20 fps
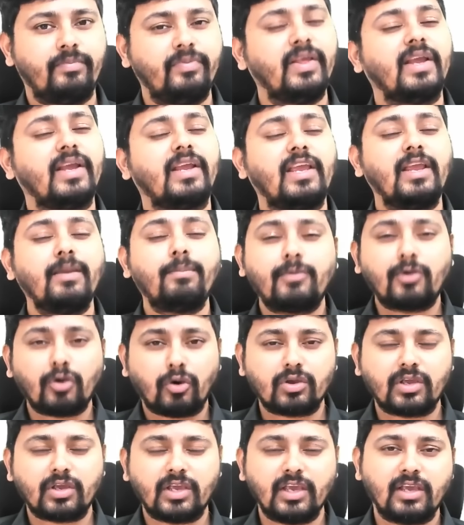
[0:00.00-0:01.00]
They keep
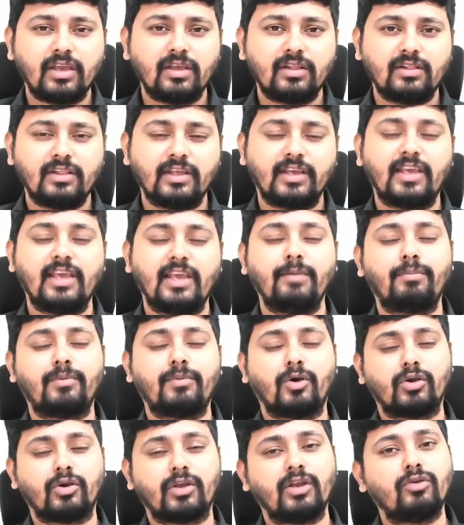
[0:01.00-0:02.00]
talking
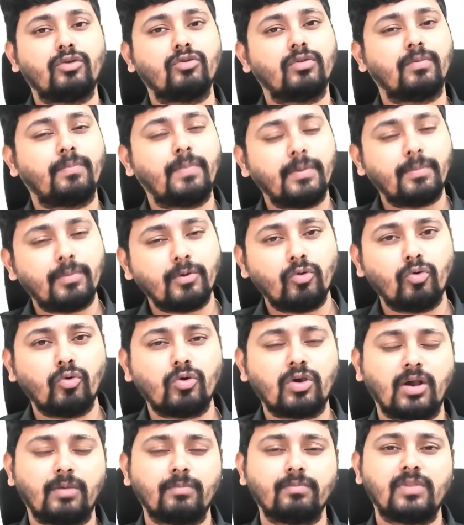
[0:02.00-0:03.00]
to the people who
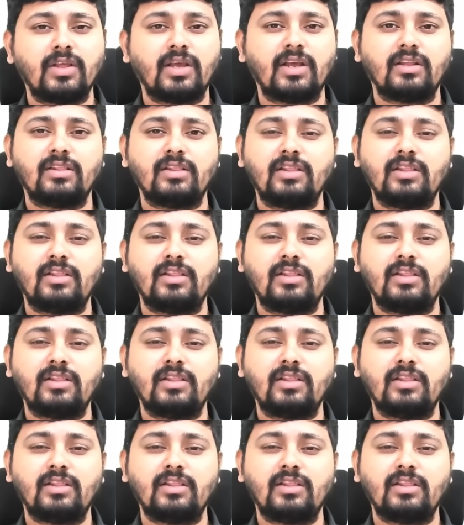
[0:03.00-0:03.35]
come there,